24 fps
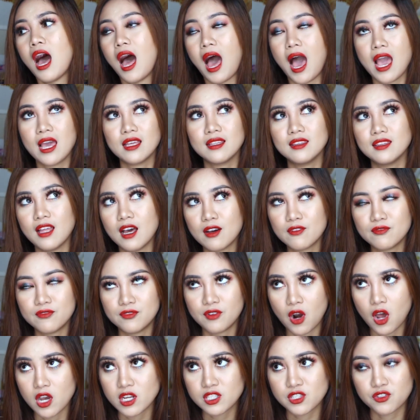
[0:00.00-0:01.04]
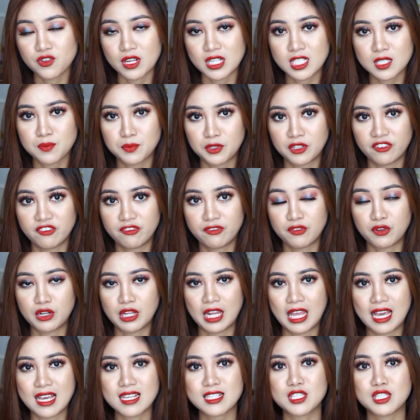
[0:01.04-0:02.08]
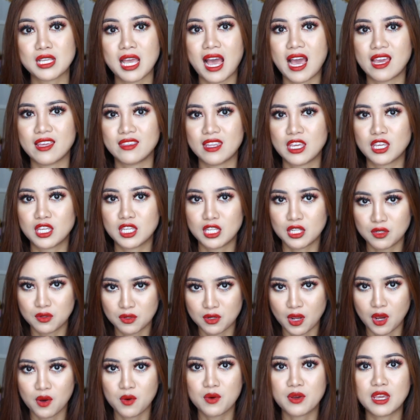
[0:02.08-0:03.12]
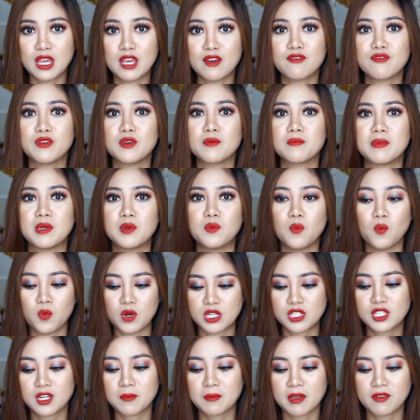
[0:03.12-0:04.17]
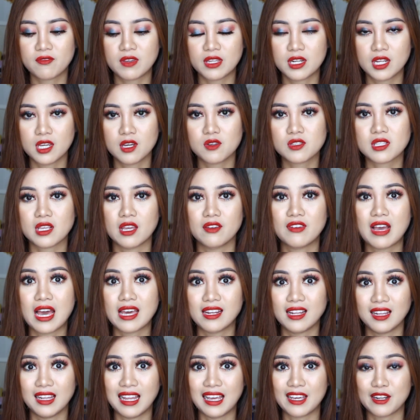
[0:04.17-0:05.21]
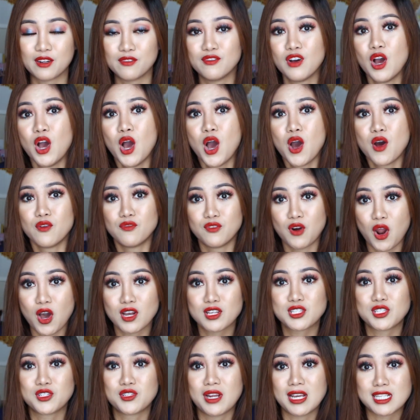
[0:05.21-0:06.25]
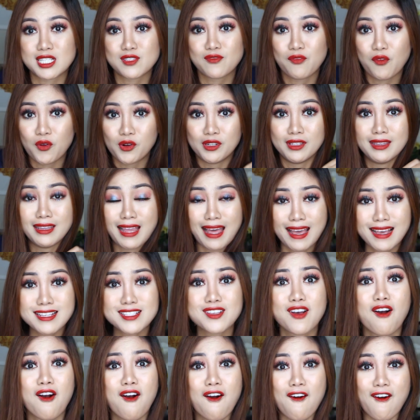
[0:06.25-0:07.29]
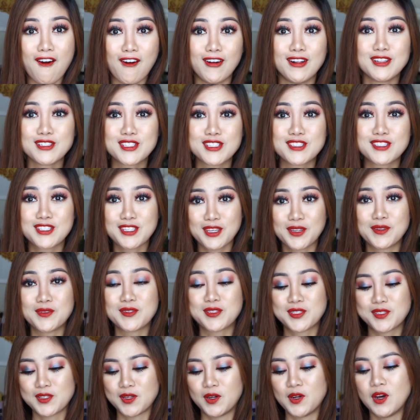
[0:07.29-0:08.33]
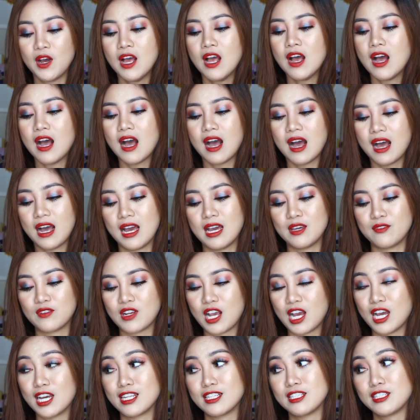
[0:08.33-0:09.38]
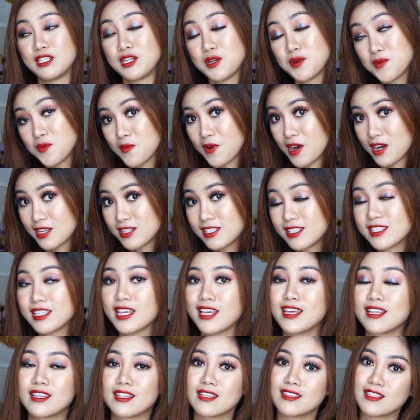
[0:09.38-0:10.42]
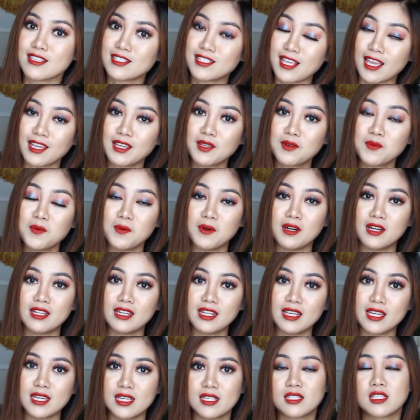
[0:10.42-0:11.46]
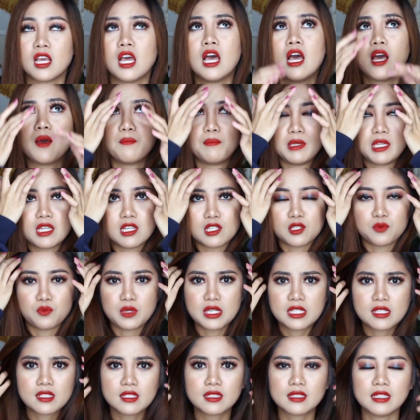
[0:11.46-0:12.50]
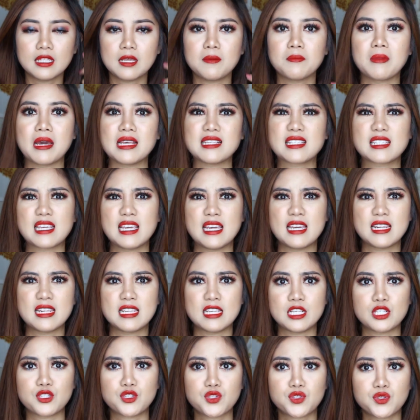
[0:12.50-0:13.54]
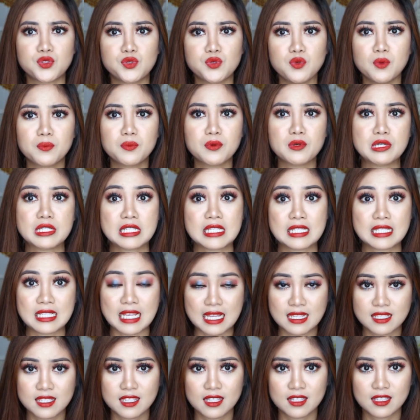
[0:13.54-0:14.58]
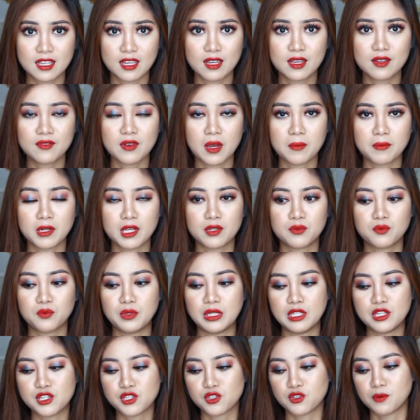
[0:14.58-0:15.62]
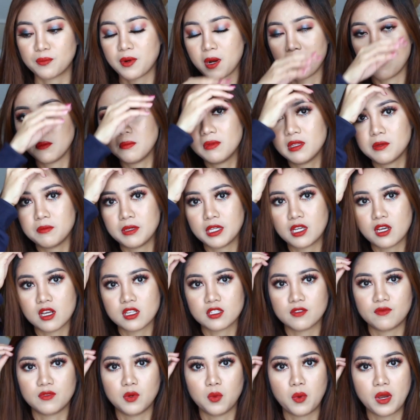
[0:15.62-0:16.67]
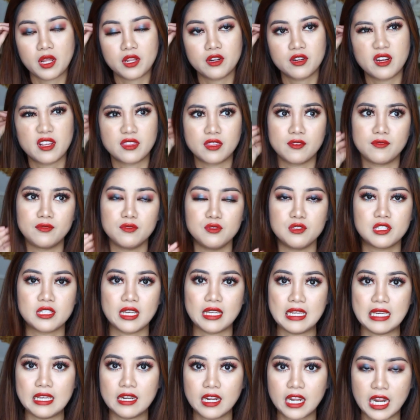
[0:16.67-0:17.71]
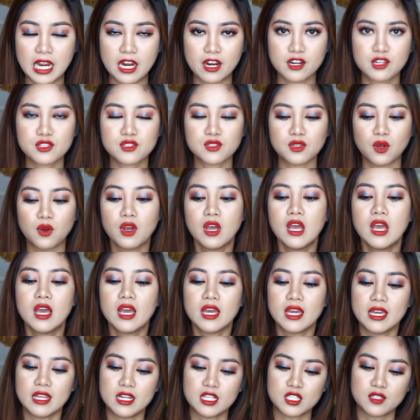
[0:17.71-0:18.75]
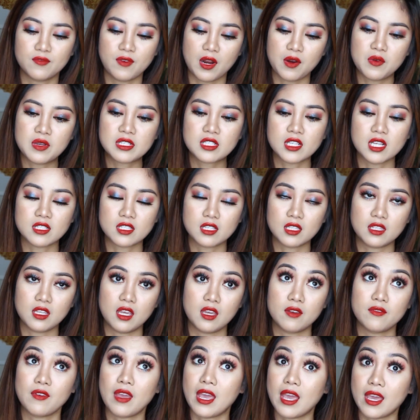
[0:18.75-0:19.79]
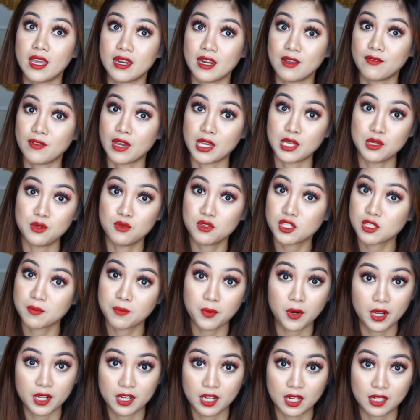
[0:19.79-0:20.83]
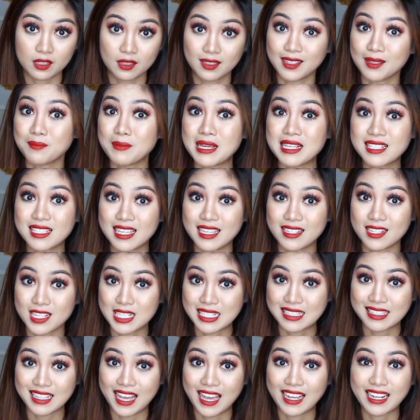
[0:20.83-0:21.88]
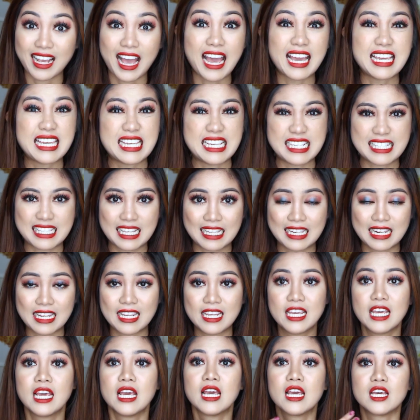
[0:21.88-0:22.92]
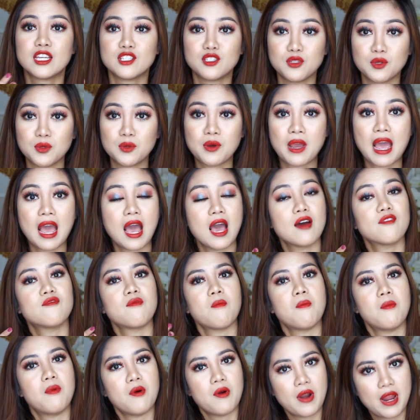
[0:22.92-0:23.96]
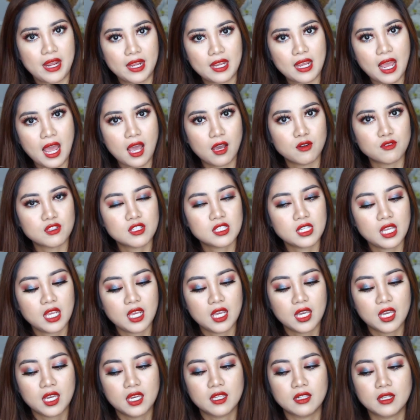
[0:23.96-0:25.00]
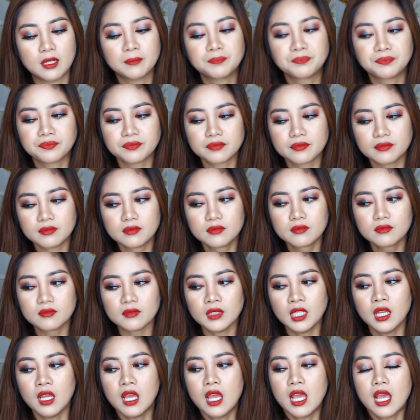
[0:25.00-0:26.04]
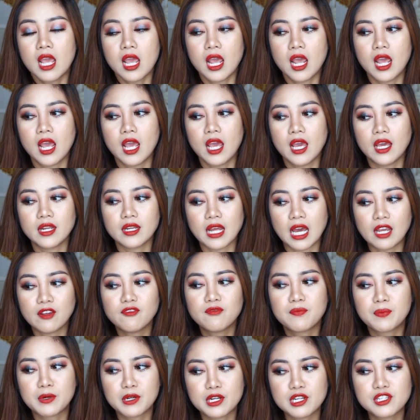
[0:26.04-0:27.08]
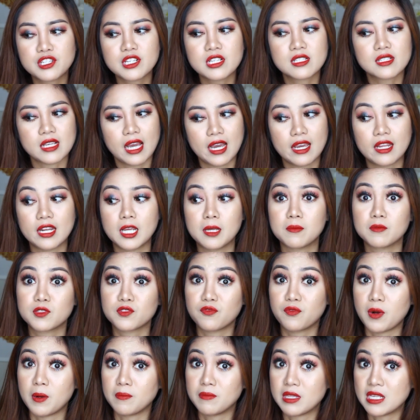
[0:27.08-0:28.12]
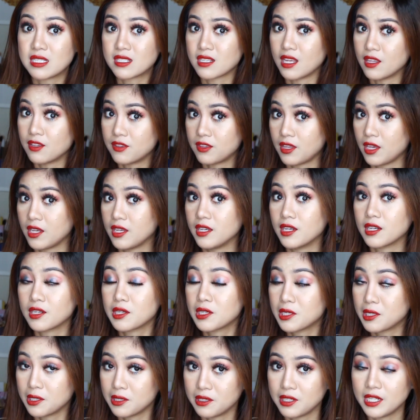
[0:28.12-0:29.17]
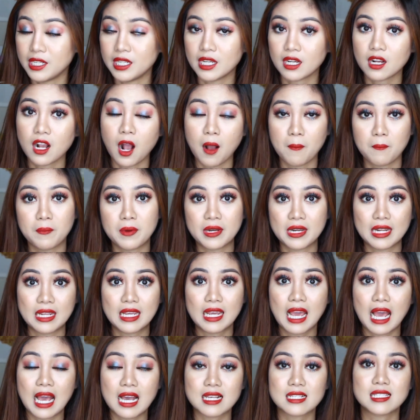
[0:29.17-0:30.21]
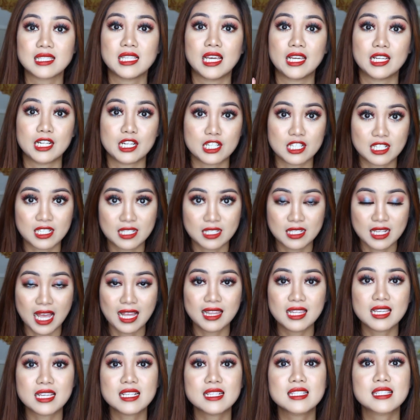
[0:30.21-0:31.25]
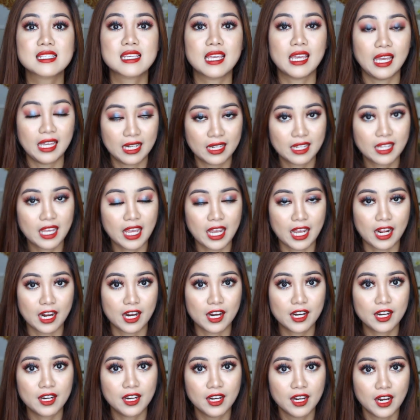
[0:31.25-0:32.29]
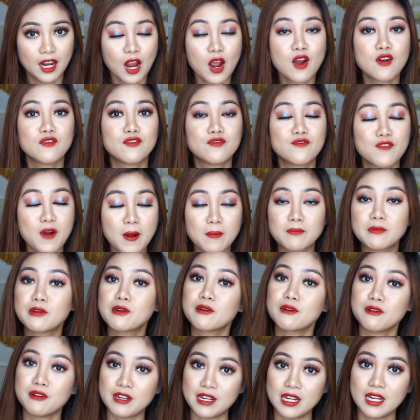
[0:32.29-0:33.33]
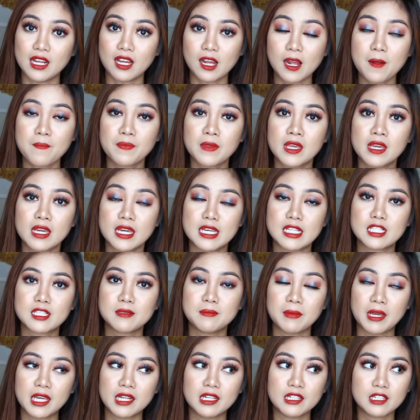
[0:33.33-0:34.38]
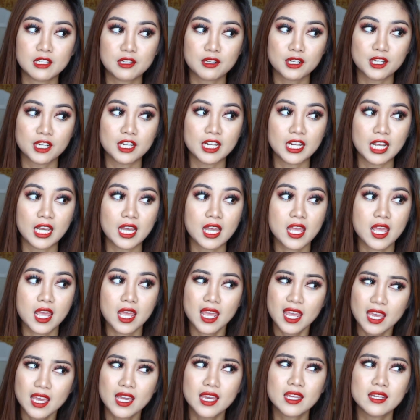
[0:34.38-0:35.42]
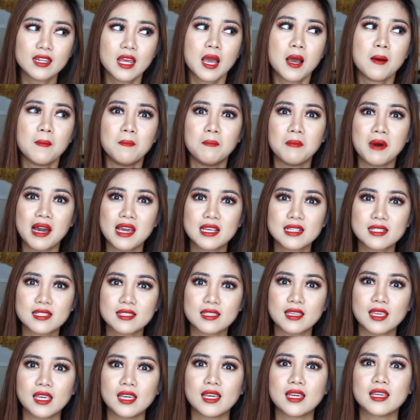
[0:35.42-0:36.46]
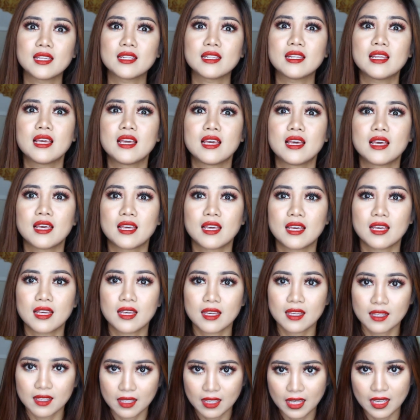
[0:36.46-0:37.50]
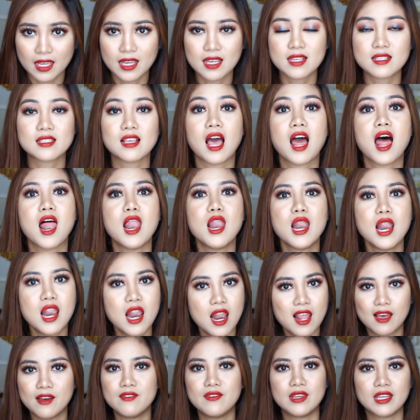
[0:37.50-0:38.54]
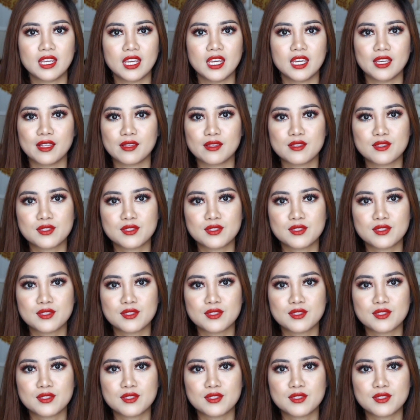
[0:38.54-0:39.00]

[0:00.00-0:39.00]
I love Ross Dress for Less. I think you know, if you've been watching my videos, I've had a lot of Ross Dress for Less hauls too. So I've got new ones, and then the second one is because recently my skin is super sensitive. I'm not really sure, probably because of the weather and the foods I eat here. So it is very sensitive, and if I use product that my skin doesn't like, I easily do have breakouts. And I've purchased items from this Althea Korea company as they are selling skincare from Korea. It's made in Korea, and my skin is loving it.